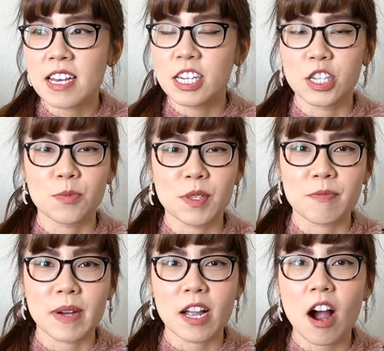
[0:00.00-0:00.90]
In terms
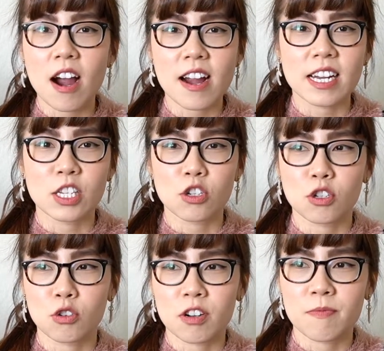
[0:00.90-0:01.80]
of my art, it's
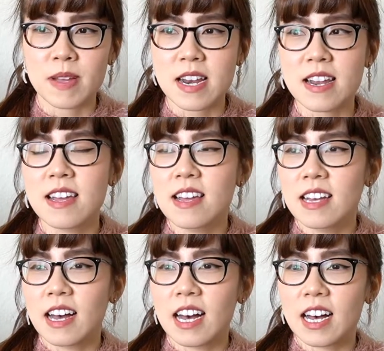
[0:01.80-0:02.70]
just sort of been
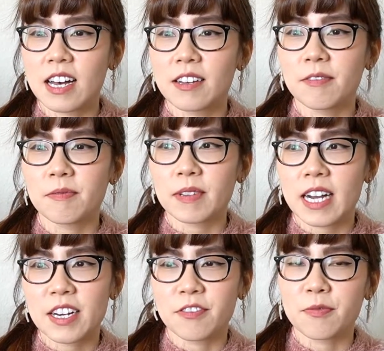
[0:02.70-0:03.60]

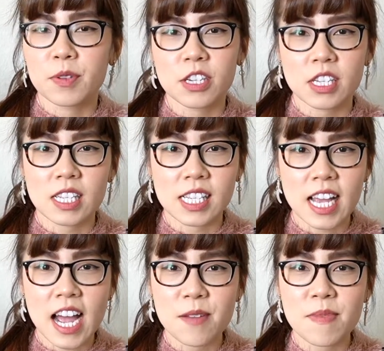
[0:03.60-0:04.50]
kind of pushed to the
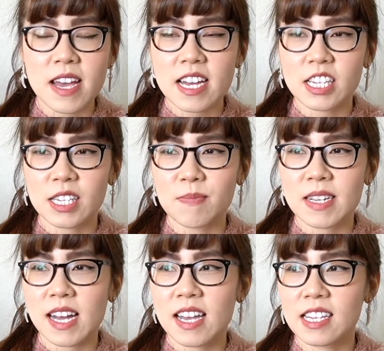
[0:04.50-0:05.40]
side a bit just
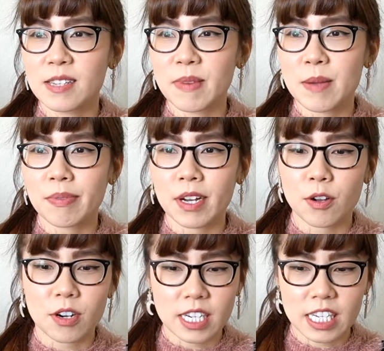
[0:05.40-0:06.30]
because my
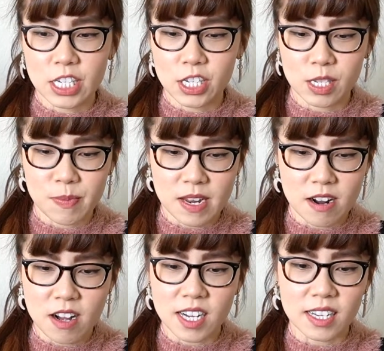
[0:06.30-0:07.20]
priority has just been
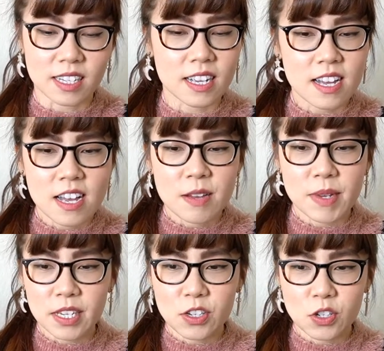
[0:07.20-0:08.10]
on
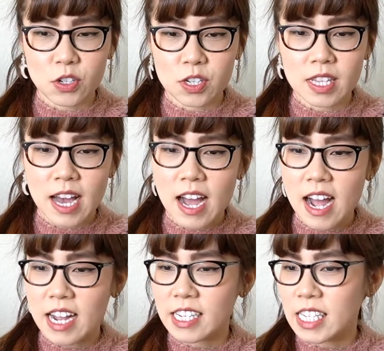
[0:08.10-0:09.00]
making sure
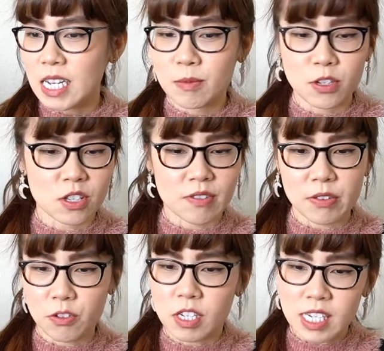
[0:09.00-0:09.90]
that I establish the
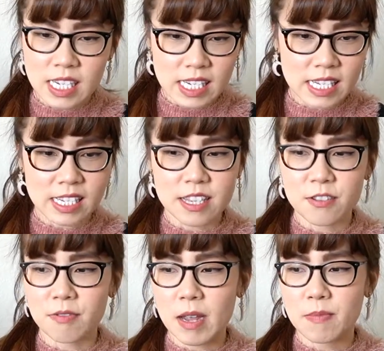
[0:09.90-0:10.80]
right routines and
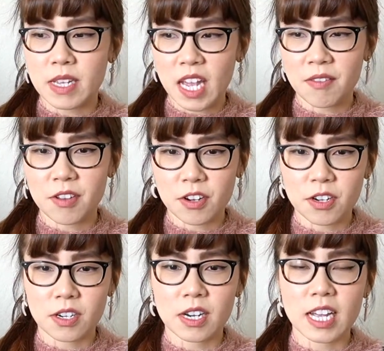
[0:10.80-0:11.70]
the right
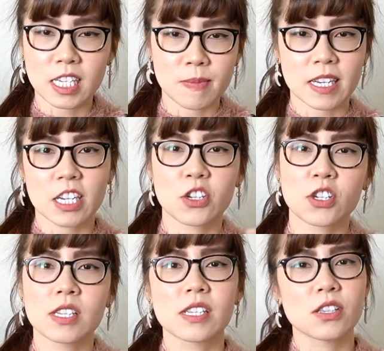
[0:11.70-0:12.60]
behavior
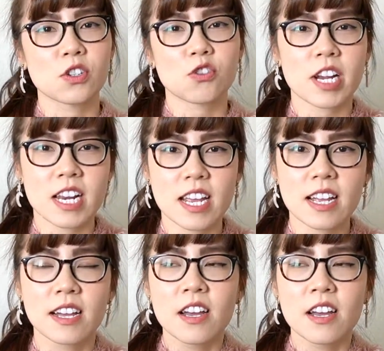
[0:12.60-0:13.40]
expectations and the training